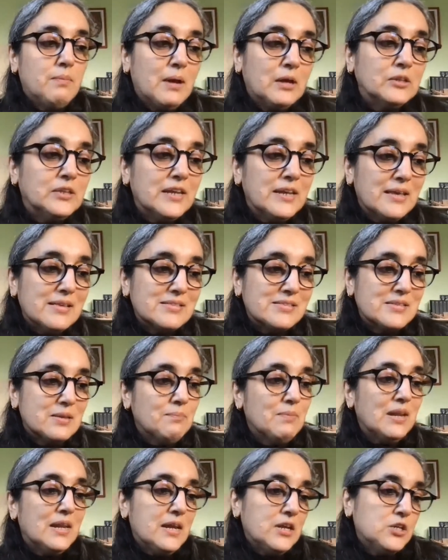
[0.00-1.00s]
about the
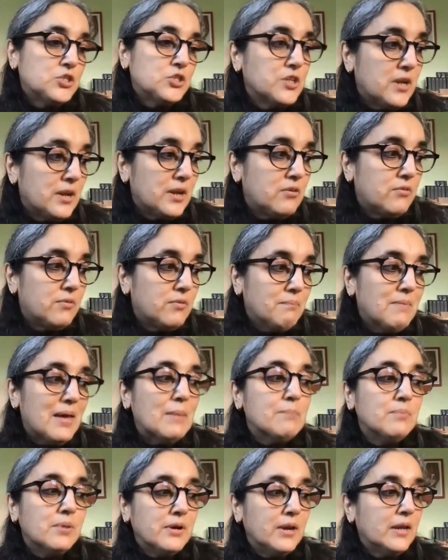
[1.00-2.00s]
assimilation and
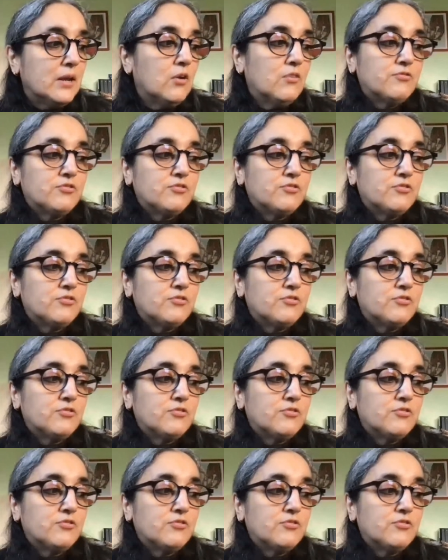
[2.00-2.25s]
remembering